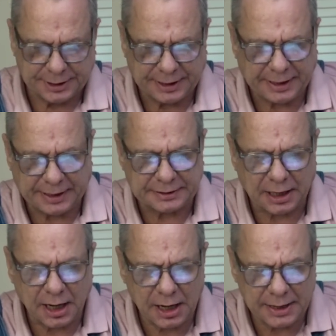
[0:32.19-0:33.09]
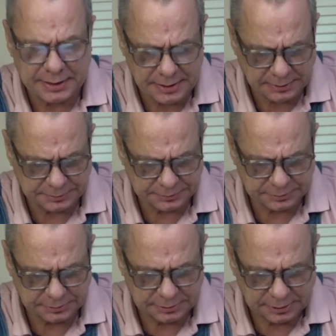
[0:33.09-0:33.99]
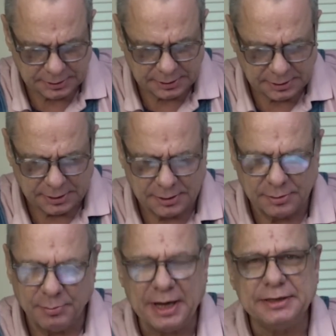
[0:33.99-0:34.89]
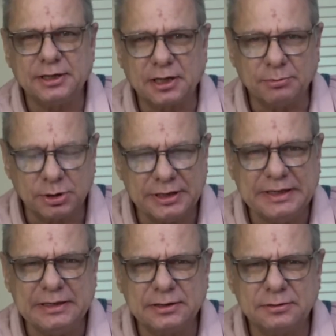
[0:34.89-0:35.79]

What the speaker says: and I made the complete